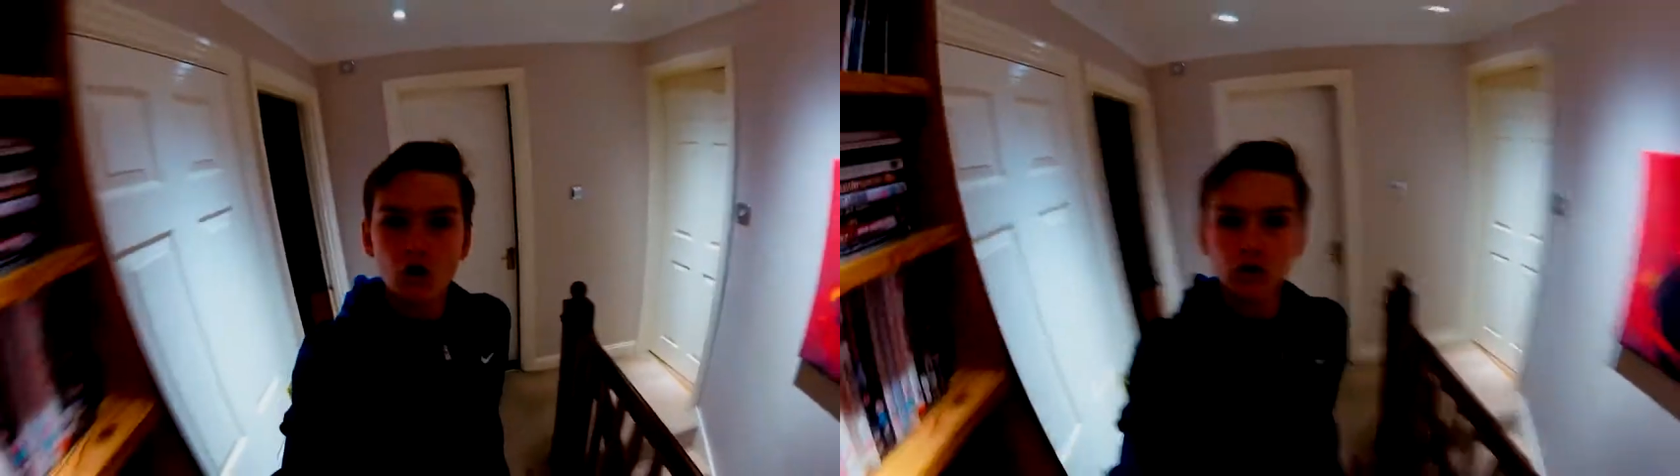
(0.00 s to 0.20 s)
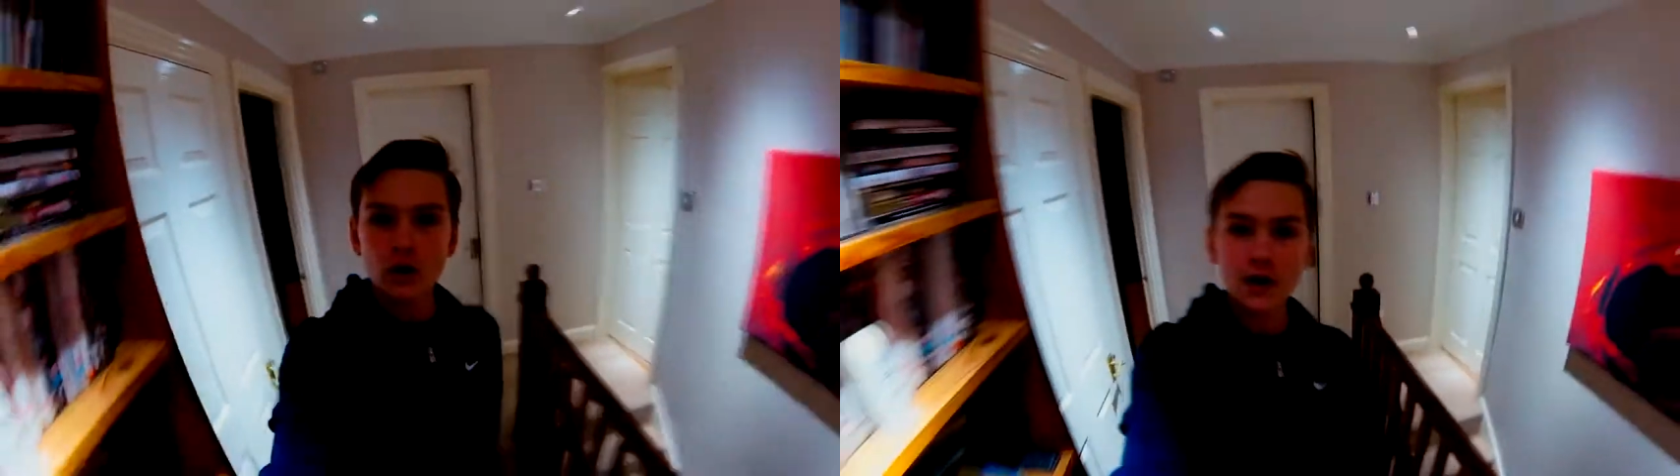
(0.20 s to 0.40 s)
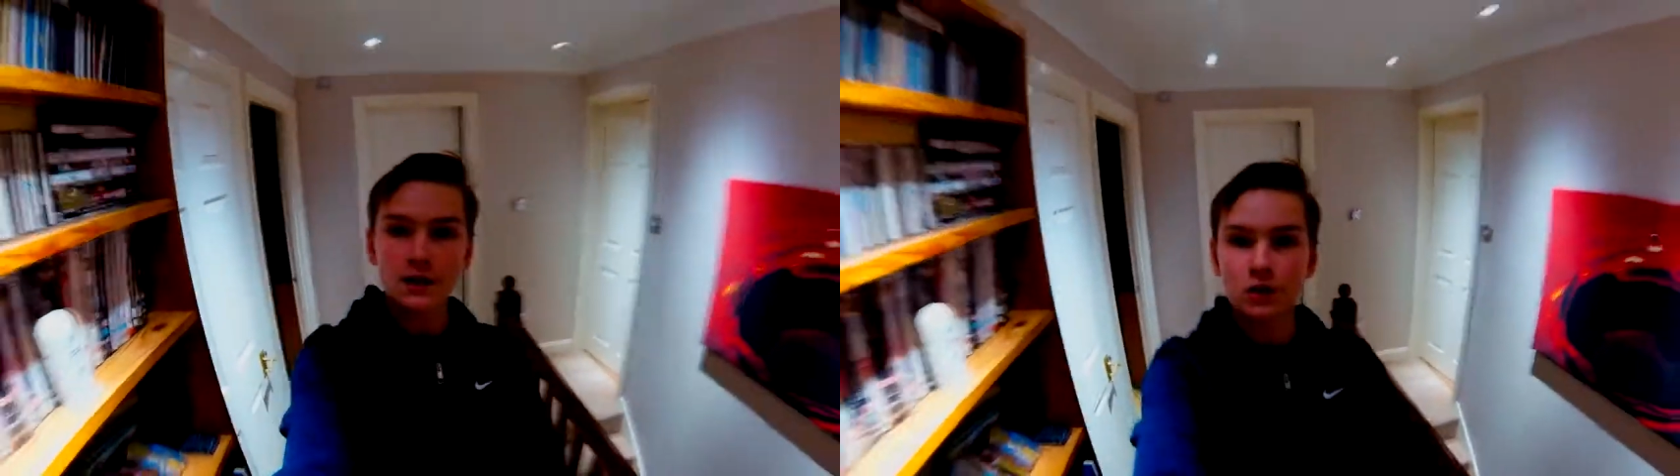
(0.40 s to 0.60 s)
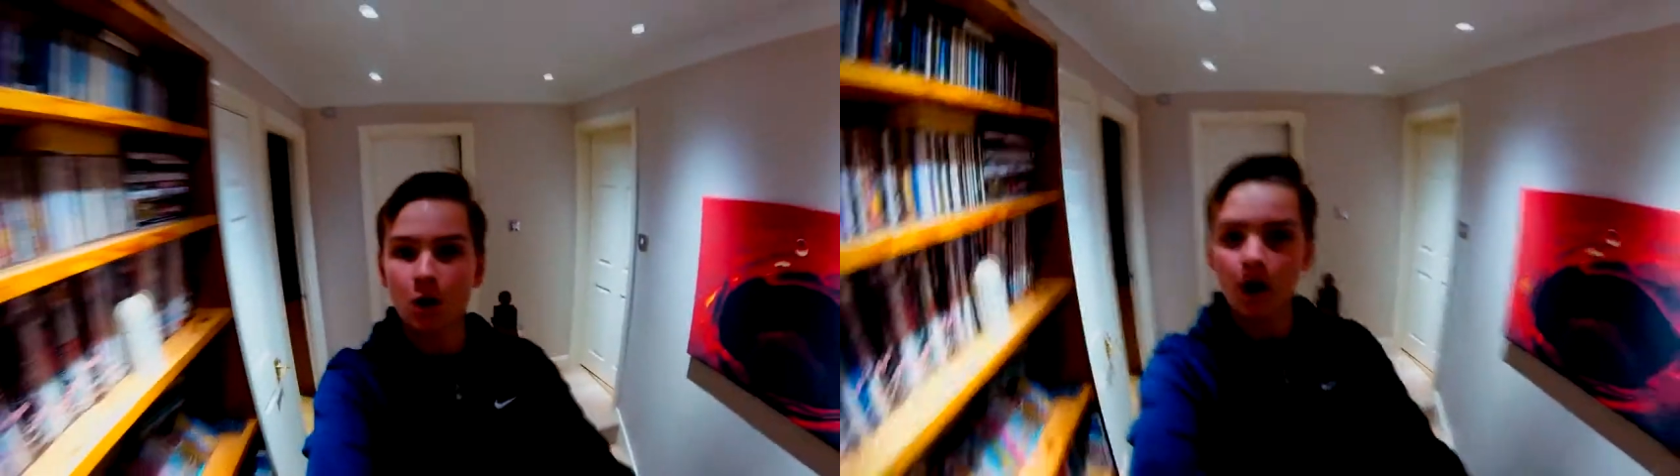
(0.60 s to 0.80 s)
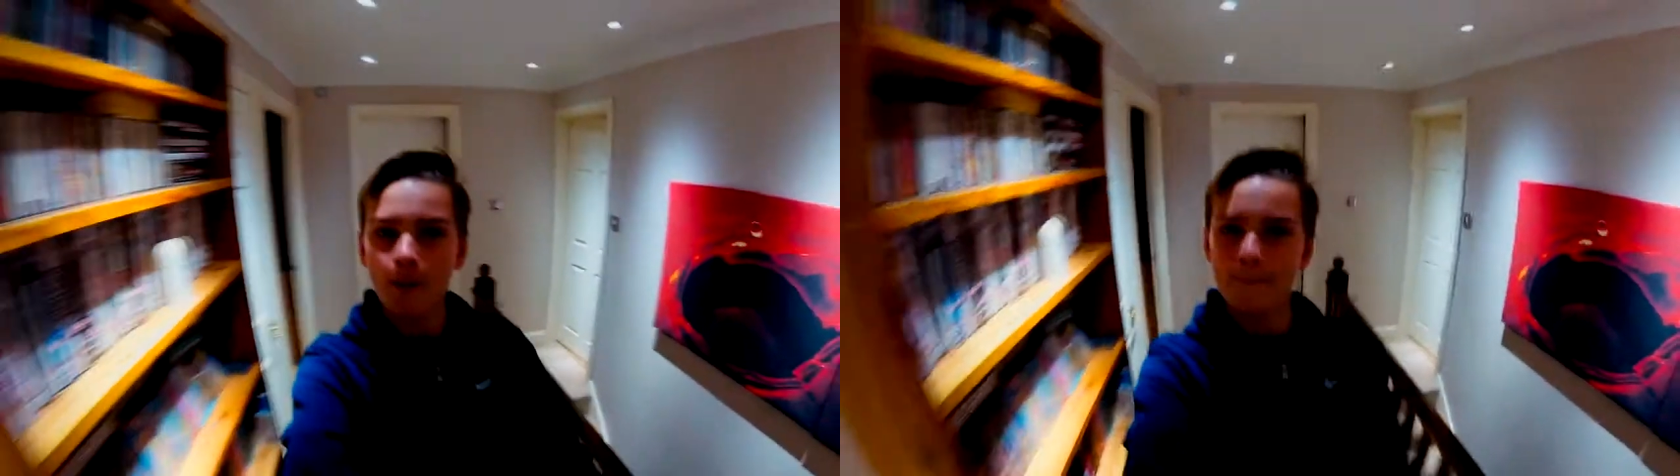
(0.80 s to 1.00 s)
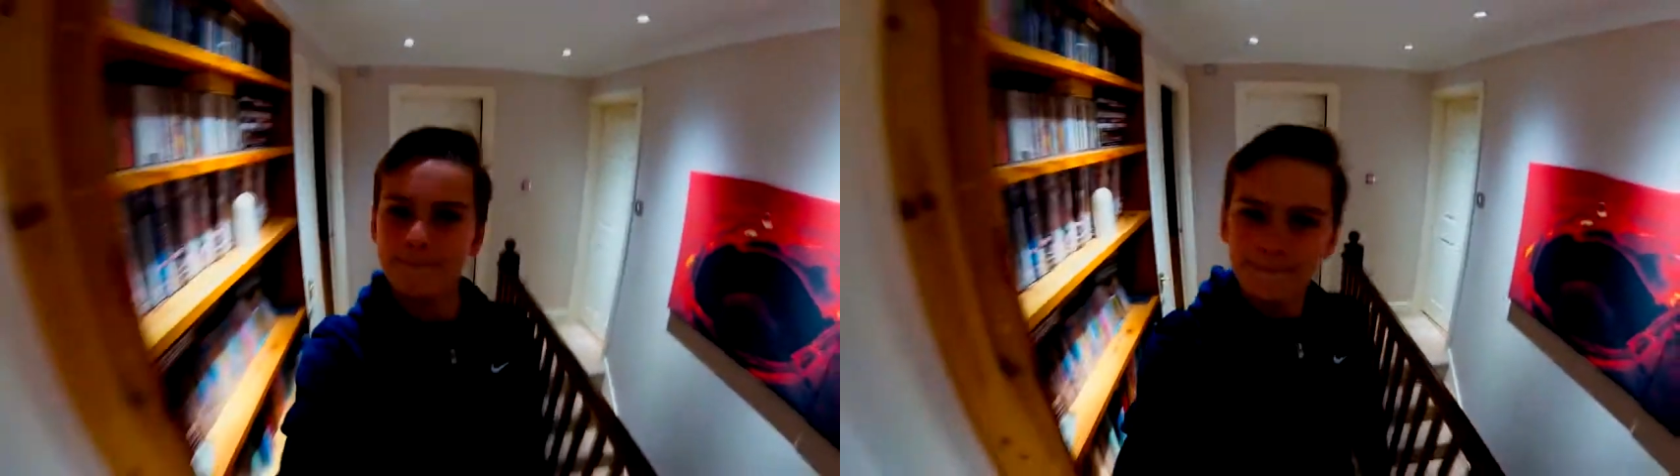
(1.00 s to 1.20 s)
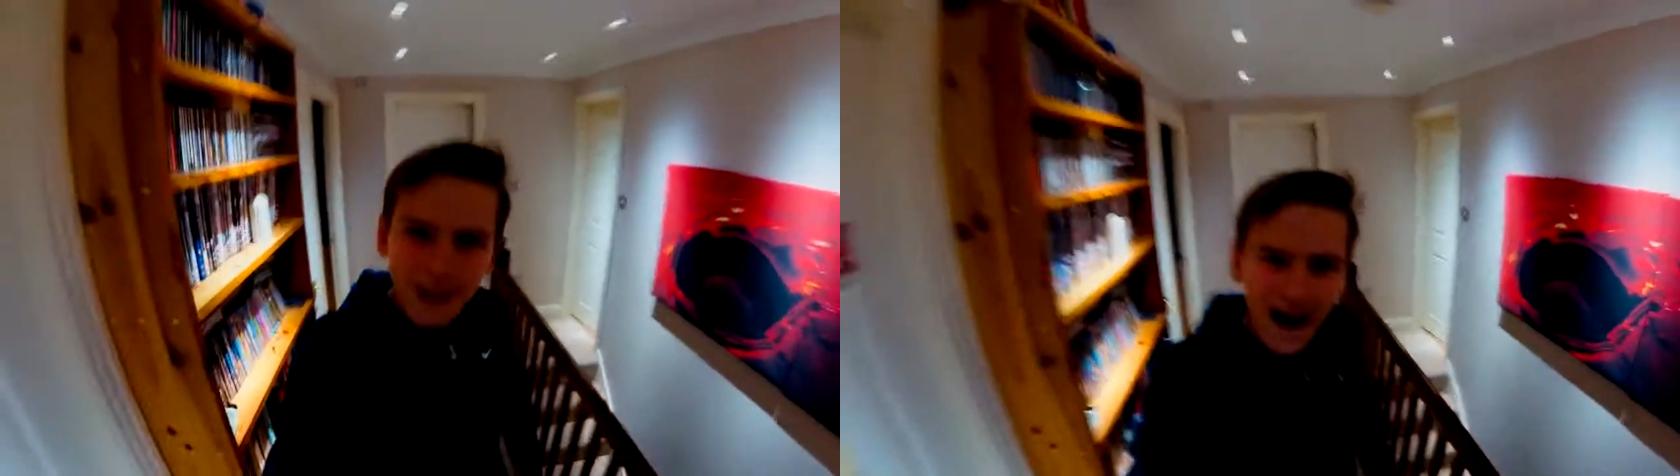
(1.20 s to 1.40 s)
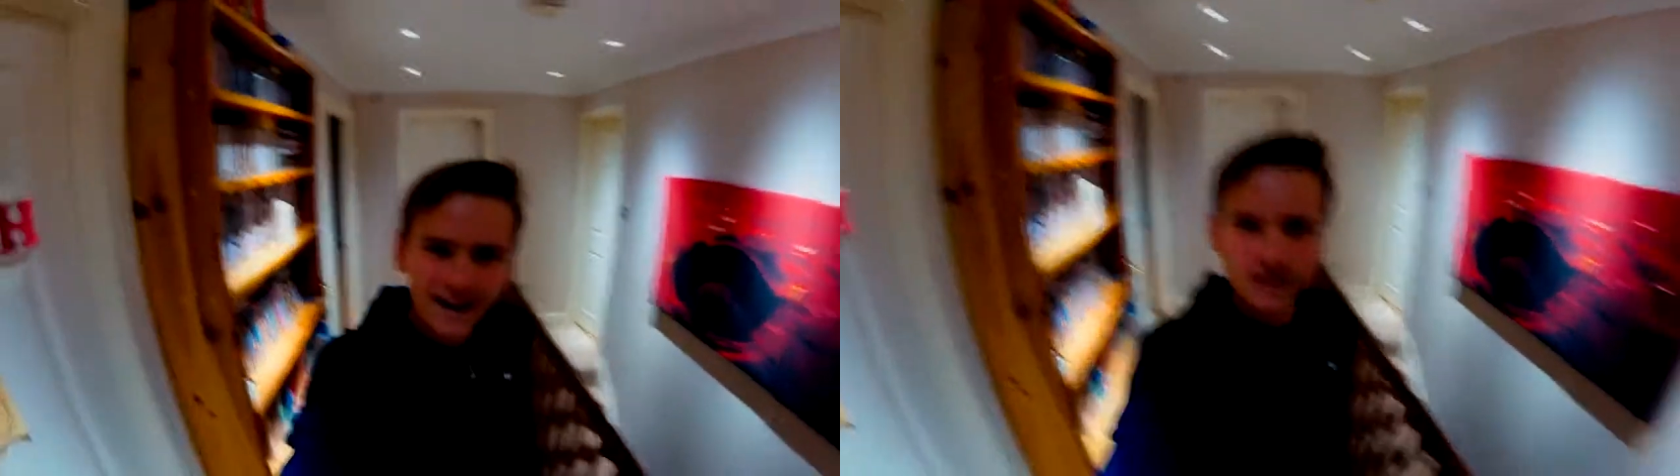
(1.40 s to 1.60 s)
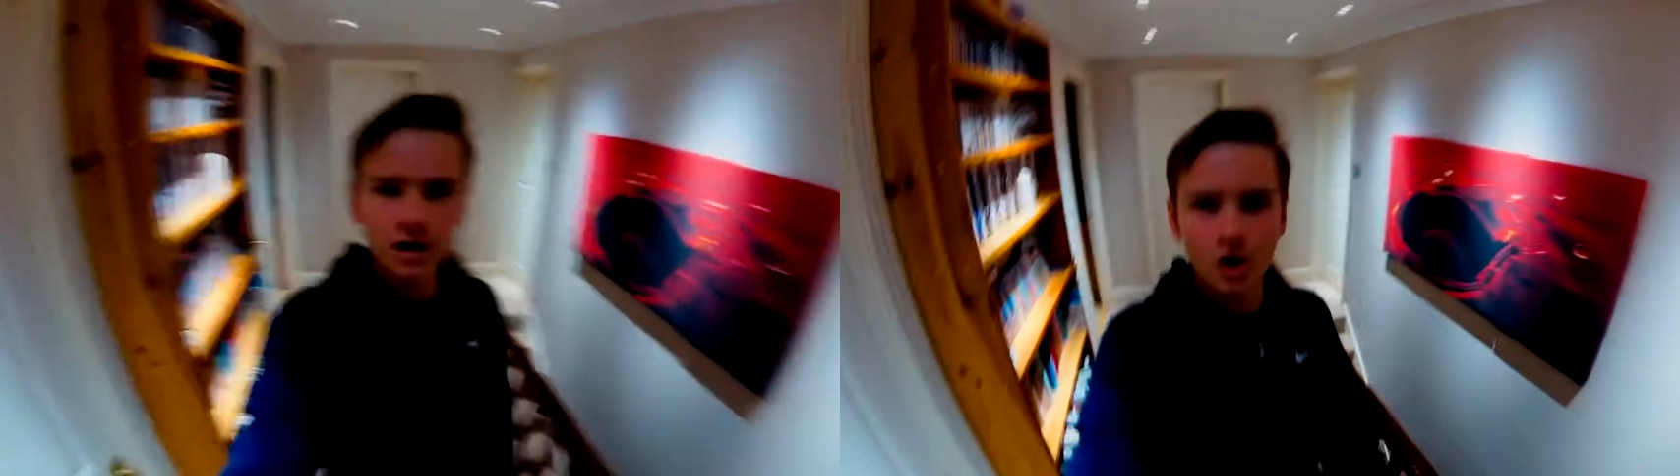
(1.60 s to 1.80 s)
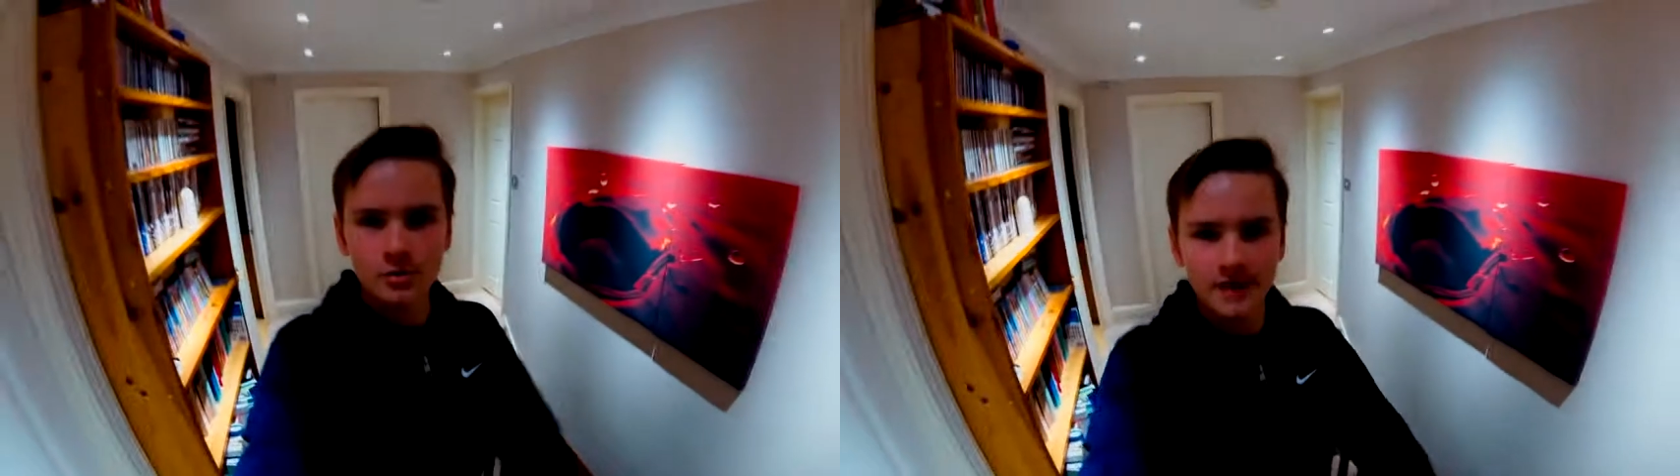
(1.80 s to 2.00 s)
Right, guys, so I'm back
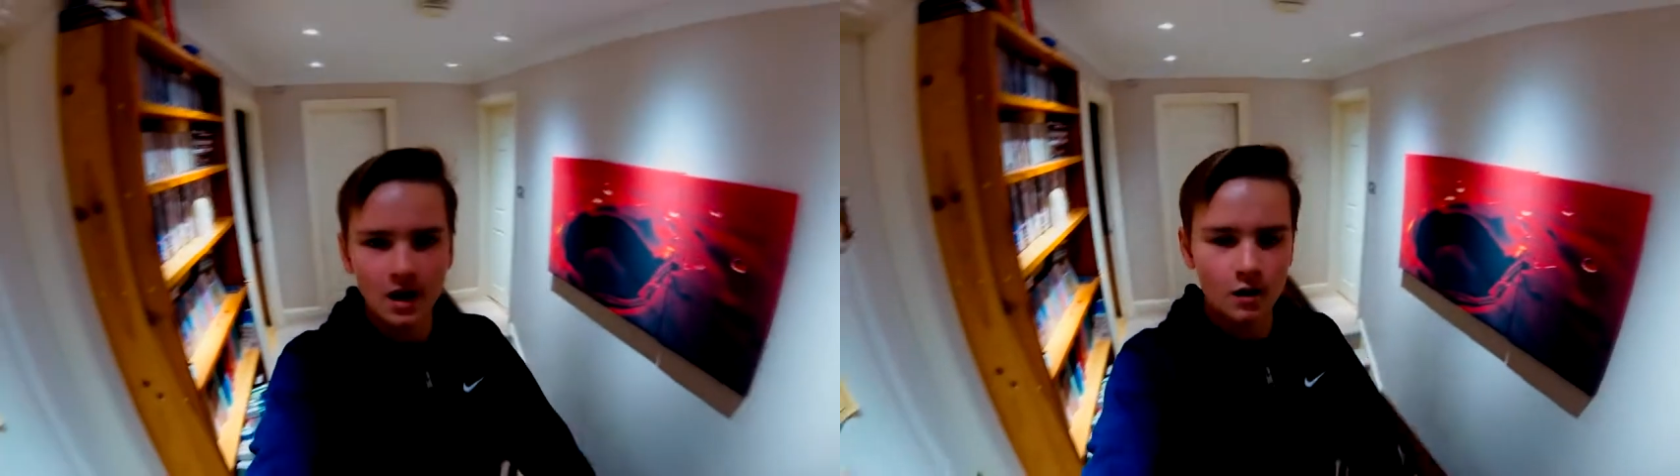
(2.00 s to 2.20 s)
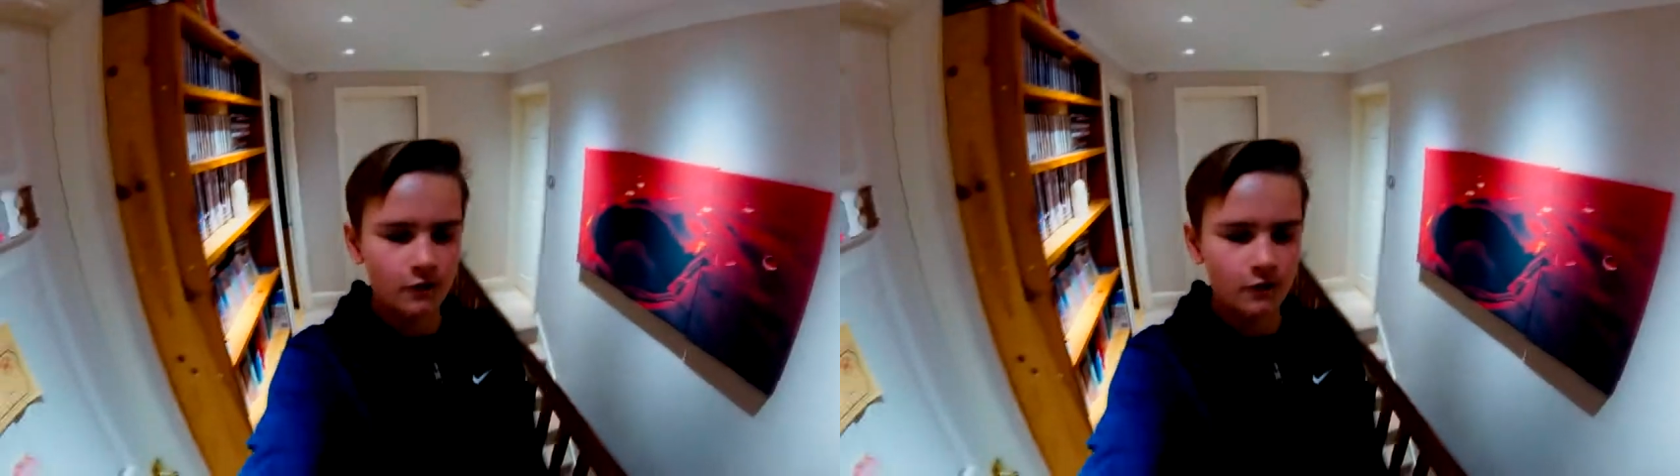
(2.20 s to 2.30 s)
home now,